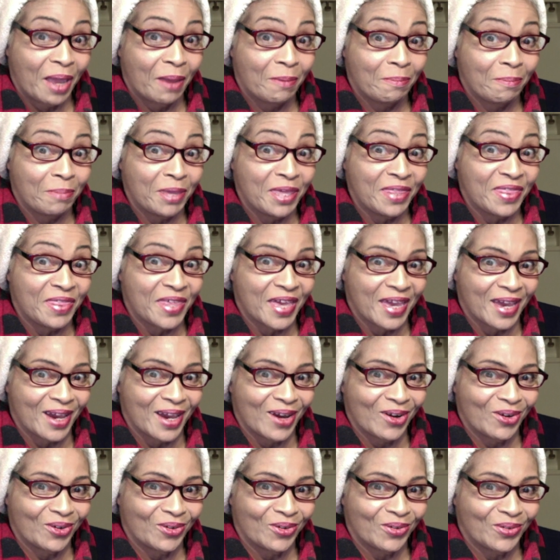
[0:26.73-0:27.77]
Be
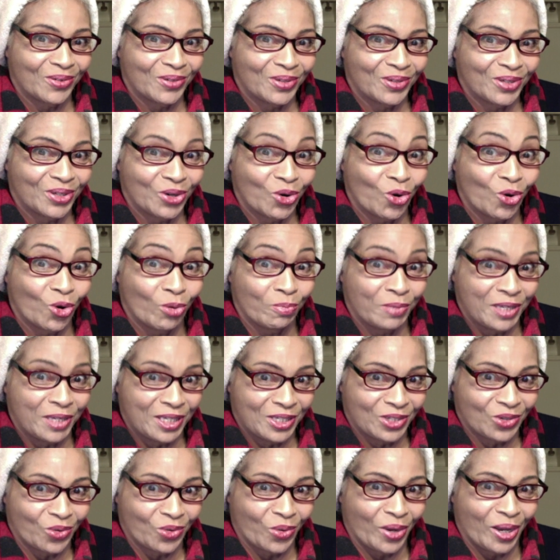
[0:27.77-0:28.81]
there or be
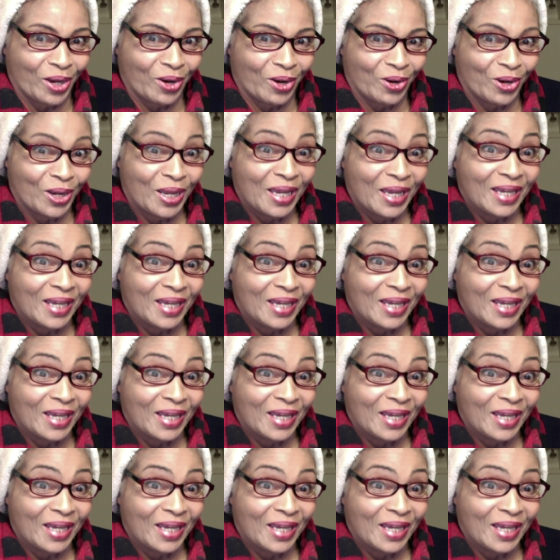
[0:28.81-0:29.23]
square.